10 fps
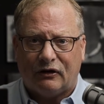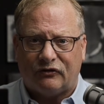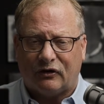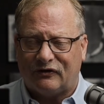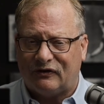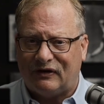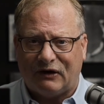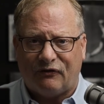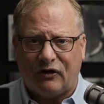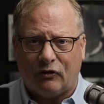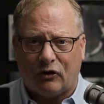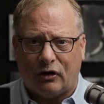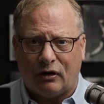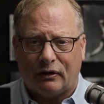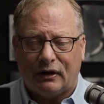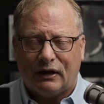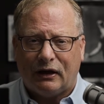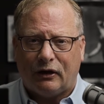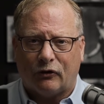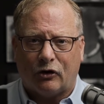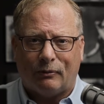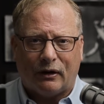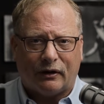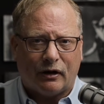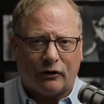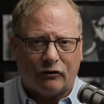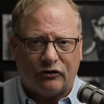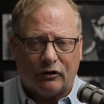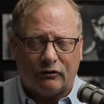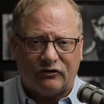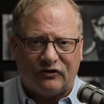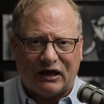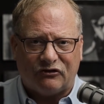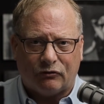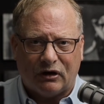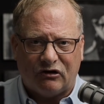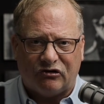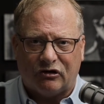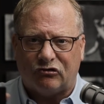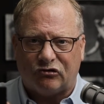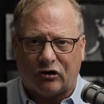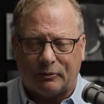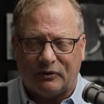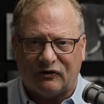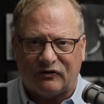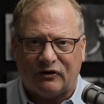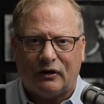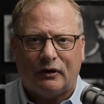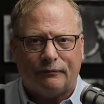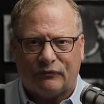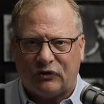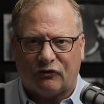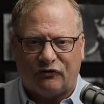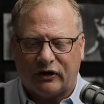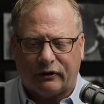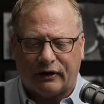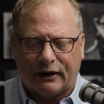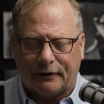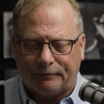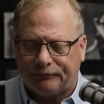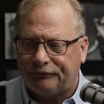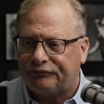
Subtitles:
So it doesn't take very long. You learn about color tone, saturation, and sharpness. You'll figure it out.